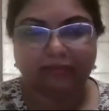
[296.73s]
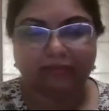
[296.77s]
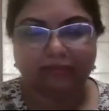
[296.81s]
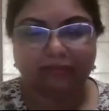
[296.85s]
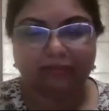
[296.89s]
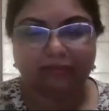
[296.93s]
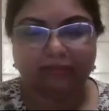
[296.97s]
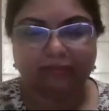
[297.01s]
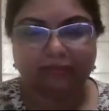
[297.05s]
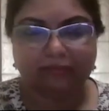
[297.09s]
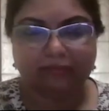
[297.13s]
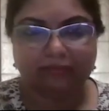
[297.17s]

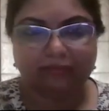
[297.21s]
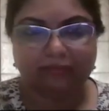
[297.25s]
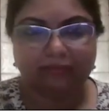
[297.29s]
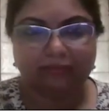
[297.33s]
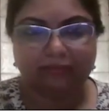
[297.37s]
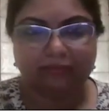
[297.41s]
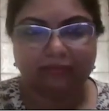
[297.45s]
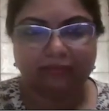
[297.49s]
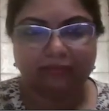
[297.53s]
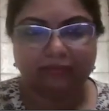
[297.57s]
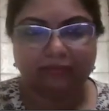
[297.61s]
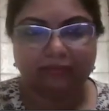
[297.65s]

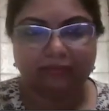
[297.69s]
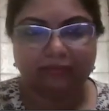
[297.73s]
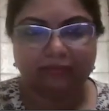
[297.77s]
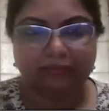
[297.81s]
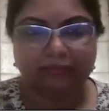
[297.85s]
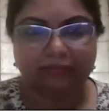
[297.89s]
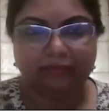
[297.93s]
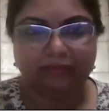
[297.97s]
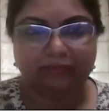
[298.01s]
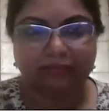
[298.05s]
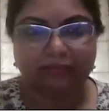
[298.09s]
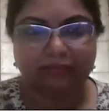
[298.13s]

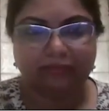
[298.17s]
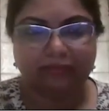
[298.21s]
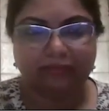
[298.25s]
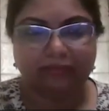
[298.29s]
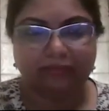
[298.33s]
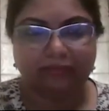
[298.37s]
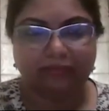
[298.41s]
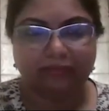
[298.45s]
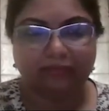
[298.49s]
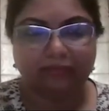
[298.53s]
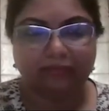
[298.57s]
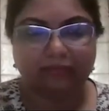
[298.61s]

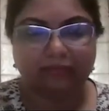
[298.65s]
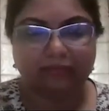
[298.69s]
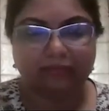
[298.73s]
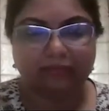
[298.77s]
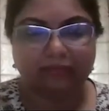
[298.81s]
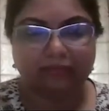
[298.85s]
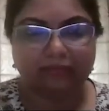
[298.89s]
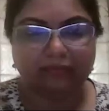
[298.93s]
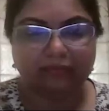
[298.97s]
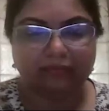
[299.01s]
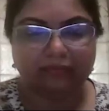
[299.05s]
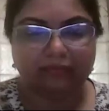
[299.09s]

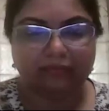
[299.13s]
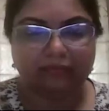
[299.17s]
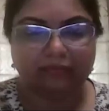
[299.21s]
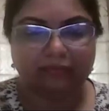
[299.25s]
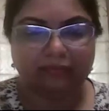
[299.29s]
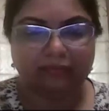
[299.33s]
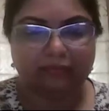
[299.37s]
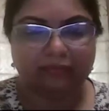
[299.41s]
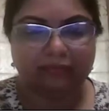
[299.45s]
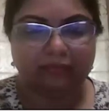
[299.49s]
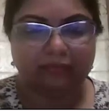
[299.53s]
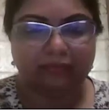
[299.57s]

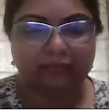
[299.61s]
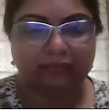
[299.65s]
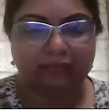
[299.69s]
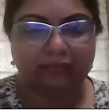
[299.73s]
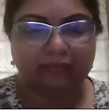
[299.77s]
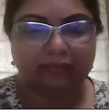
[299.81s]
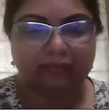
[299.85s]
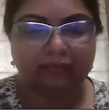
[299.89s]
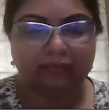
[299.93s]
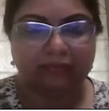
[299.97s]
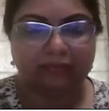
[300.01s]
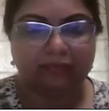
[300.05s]

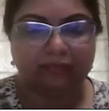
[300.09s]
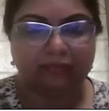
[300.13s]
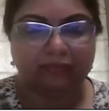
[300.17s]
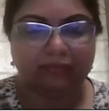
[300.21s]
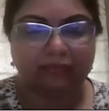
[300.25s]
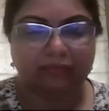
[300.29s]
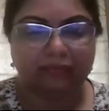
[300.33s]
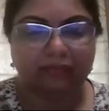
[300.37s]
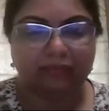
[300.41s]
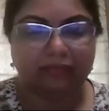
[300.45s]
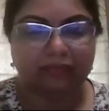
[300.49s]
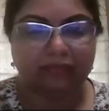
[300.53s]

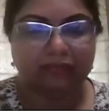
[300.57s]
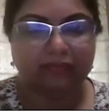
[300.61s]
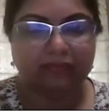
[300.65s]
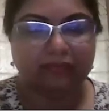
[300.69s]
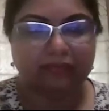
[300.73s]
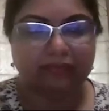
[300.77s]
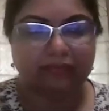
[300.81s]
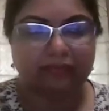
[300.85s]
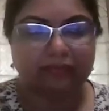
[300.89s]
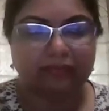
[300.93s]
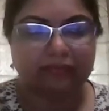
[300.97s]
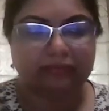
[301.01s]

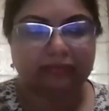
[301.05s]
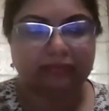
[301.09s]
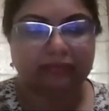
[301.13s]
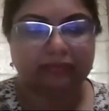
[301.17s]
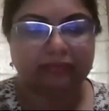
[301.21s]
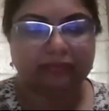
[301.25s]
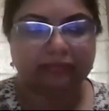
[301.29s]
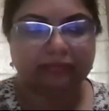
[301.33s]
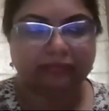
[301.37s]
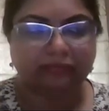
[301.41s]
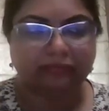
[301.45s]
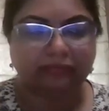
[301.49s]

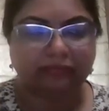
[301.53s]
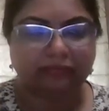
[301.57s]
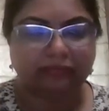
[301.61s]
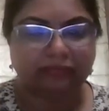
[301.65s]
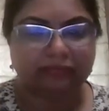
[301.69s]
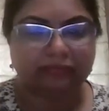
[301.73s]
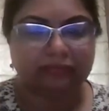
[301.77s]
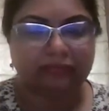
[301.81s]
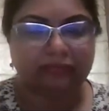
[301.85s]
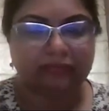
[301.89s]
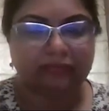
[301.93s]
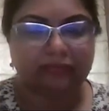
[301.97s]

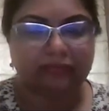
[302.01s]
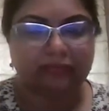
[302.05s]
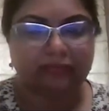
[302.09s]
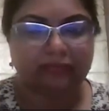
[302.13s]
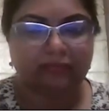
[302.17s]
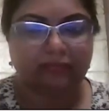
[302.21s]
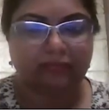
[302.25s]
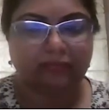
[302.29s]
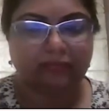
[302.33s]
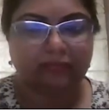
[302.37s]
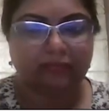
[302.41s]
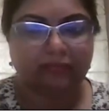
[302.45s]

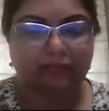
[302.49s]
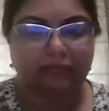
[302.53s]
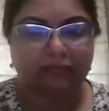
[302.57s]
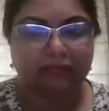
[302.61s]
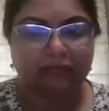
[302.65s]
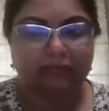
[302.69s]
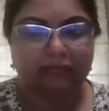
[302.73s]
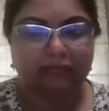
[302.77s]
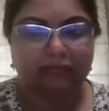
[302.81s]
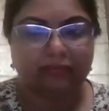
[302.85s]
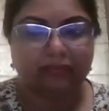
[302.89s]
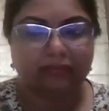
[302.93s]

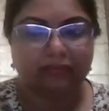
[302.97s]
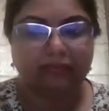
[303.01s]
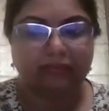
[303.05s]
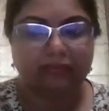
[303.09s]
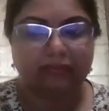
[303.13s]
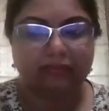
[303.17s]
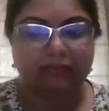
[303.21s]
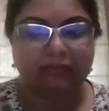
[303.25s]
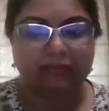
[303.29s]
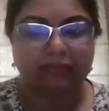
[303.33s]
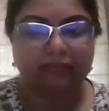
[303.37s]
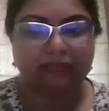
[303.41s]

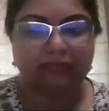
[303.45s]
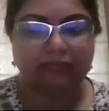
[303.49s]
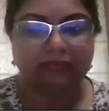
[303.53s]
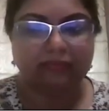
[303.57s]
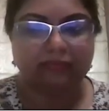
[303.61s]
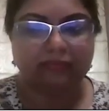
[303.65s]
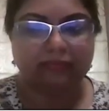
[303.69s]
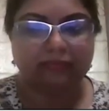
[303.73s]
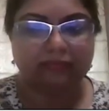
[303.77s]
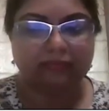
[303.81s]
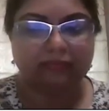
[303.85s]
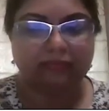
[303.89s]

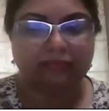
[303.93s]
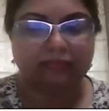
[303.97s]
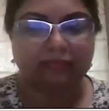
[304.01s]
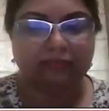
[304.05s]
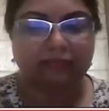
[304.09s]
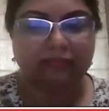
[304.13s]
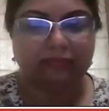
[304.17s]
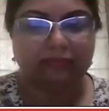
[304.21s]
This person isn't speaking.